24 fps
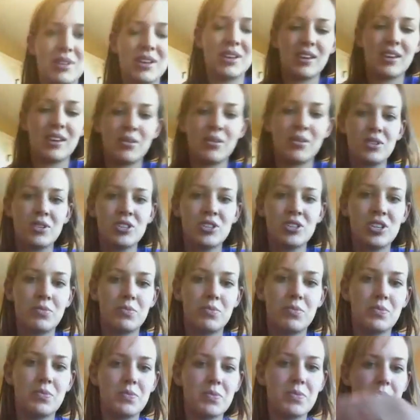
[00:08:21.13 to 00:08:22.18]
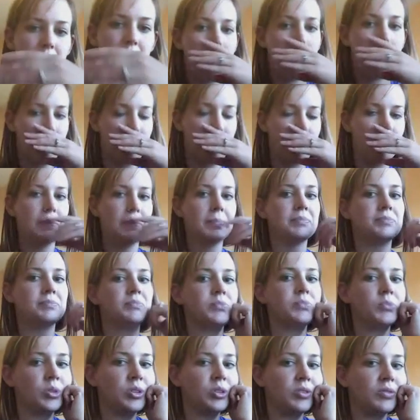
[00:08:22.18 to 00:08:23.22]
like, I wish I
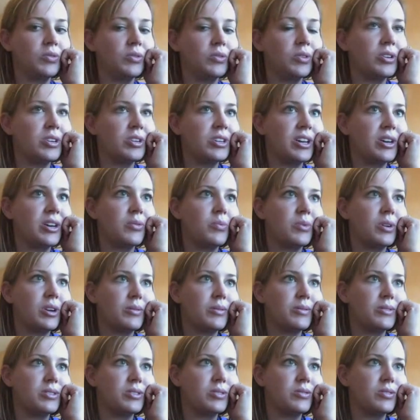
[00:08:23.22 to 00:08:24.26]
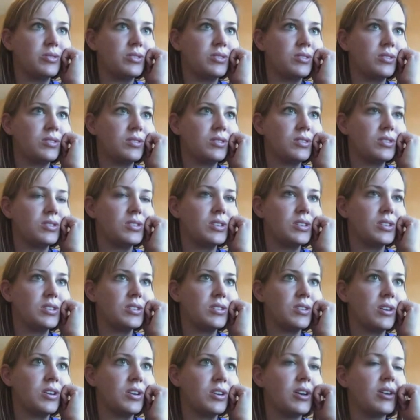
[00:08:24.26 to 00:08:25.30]
would have written down what I was doing, because it's
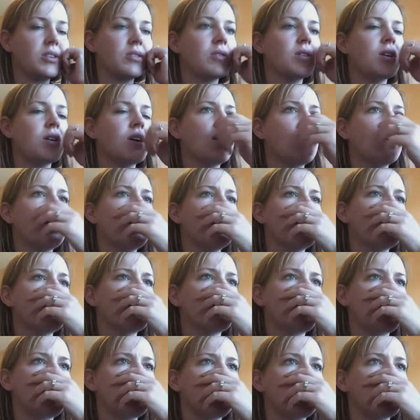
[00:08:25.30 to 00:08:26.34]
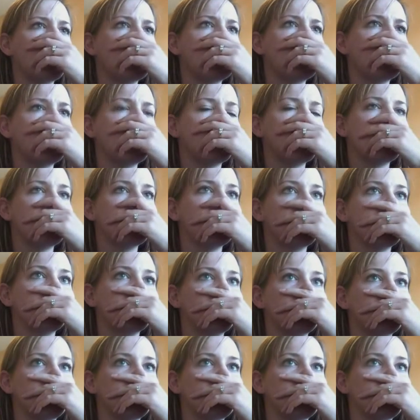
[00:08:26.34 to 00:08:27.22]
gone now. Okay, a trigger.